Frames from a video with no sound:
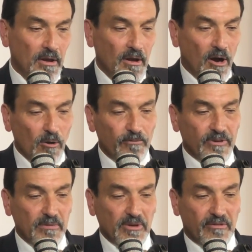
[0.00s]
Whole
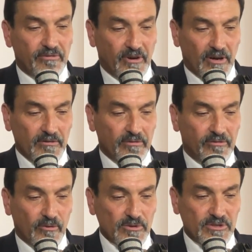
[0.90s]
family of five
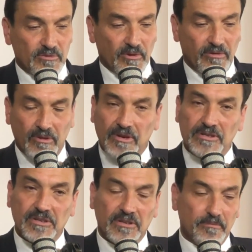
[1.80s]
forced into a
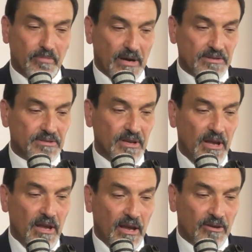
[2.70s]
30-seater bus
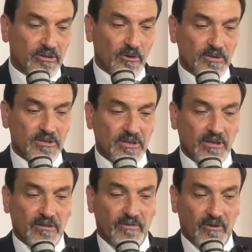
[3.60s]
and told to sit
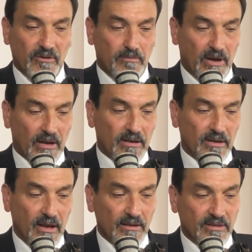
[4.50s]
at the very back
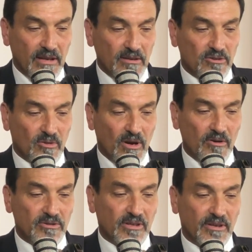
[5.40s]
and taken to a
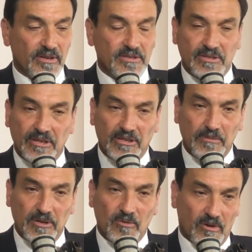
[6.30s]
hotel in the city to
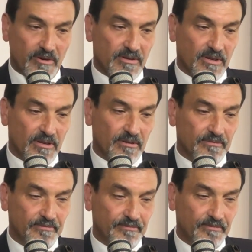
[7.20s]
be quarantined.
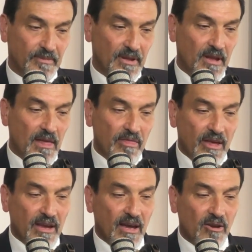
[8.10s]

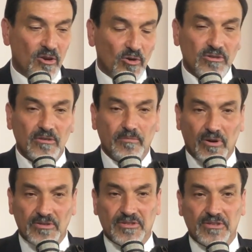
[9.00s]
They are not
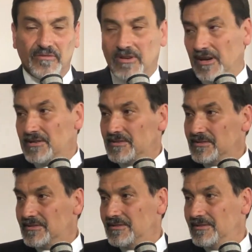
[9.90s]
positive
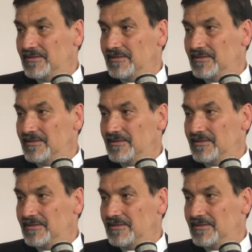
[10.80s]
cases.